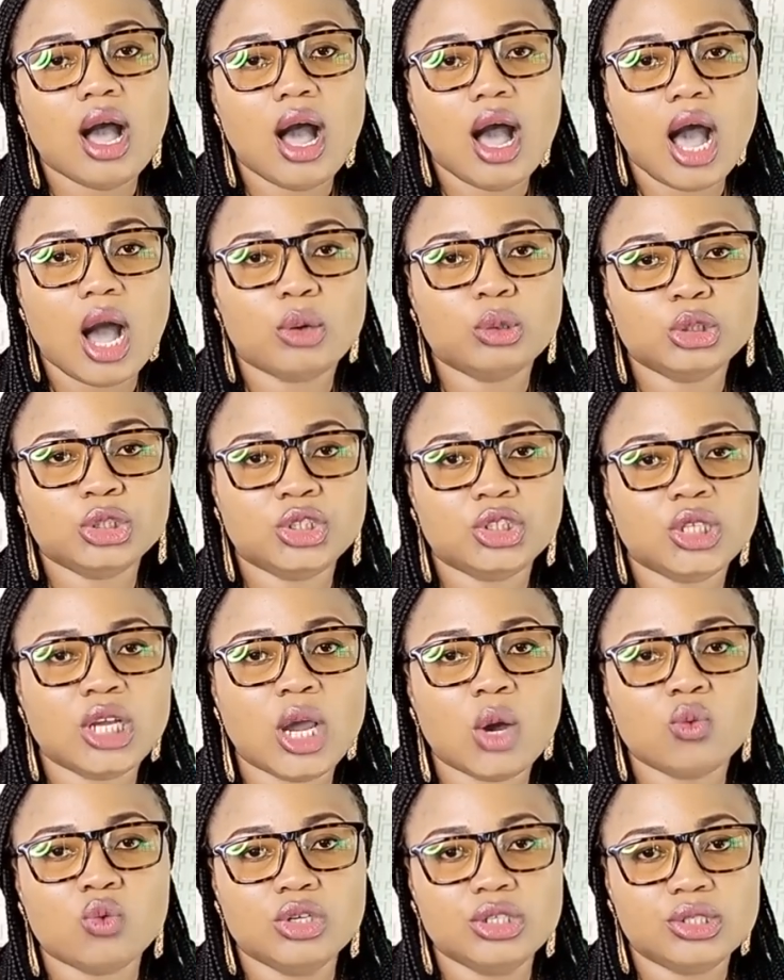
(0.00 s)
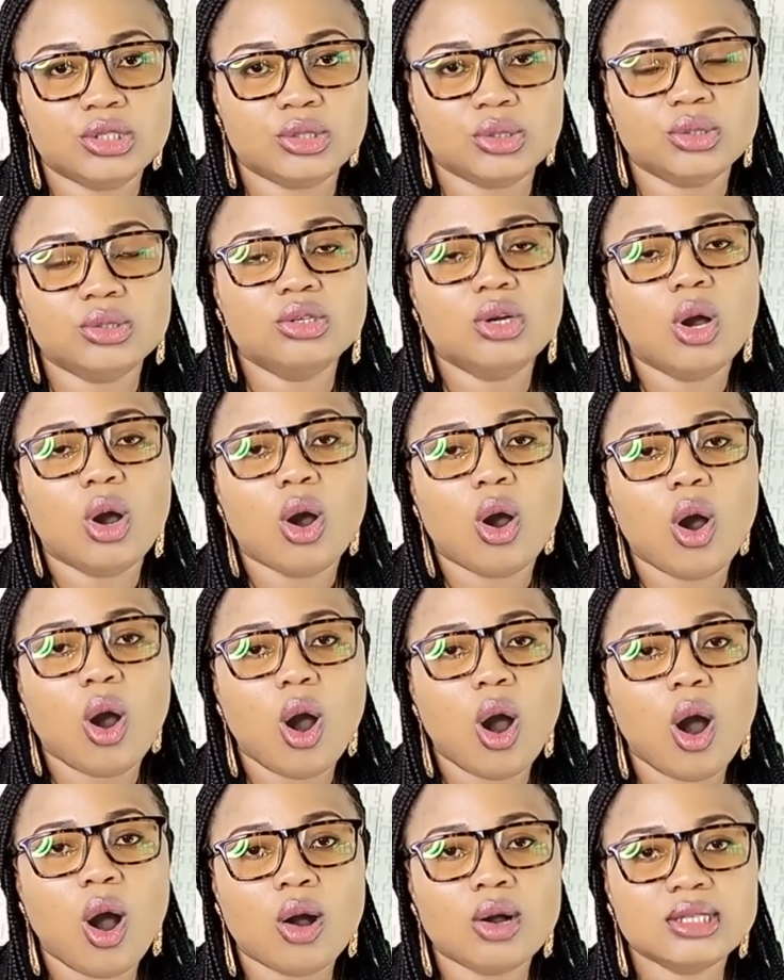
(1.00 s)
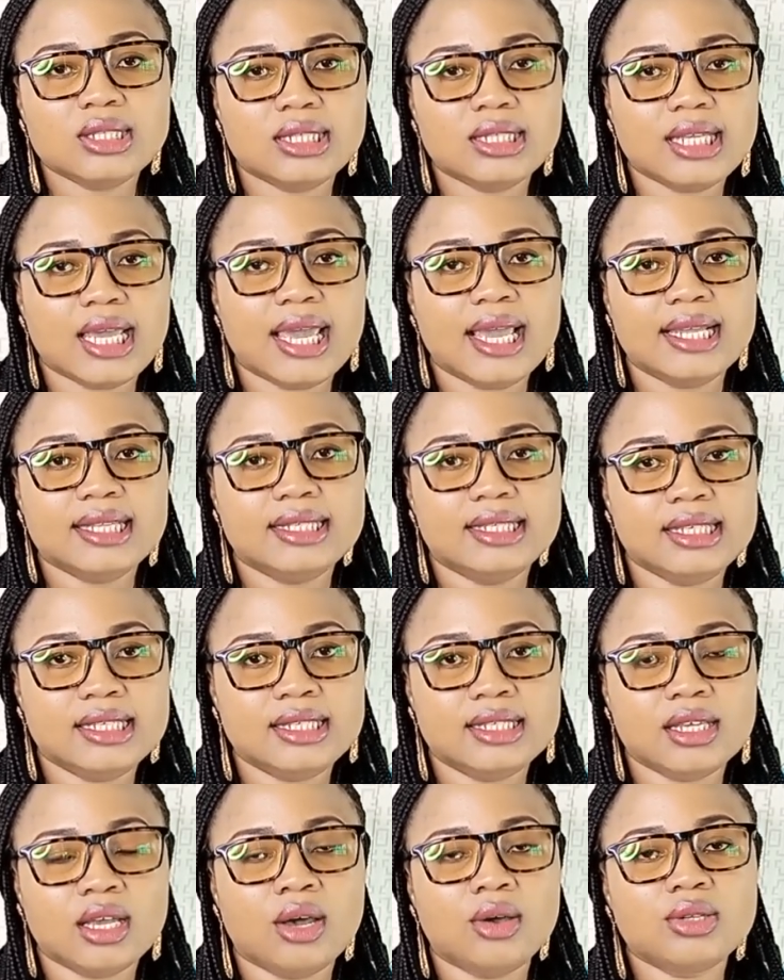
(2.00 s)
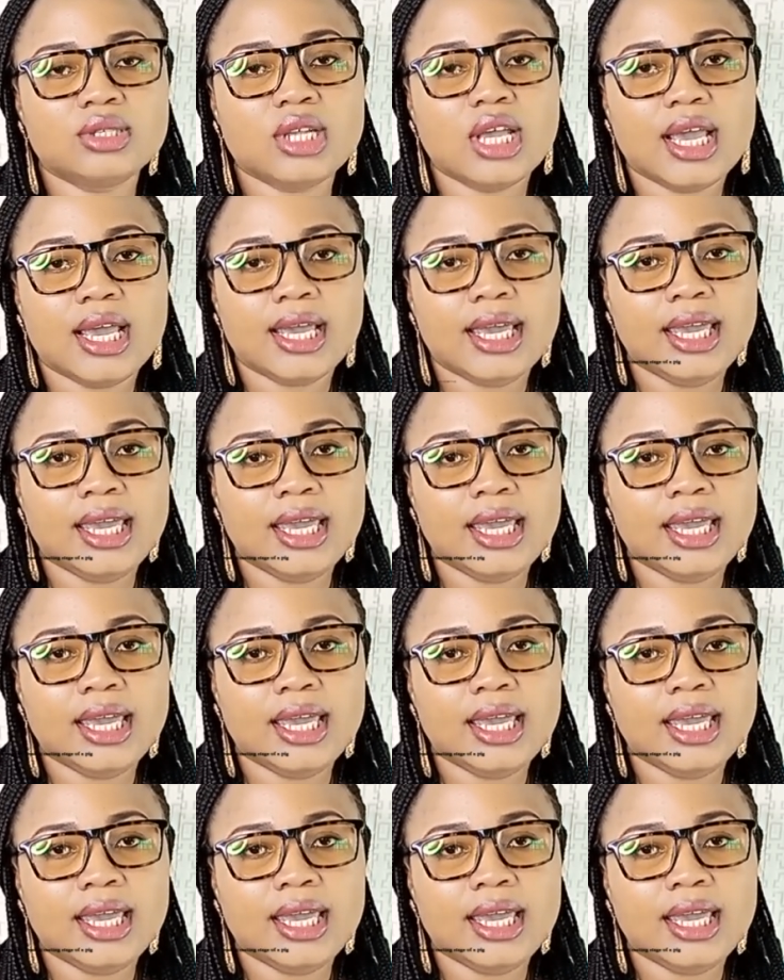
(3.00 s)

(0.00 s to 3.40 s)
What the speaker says: I will share with you all the details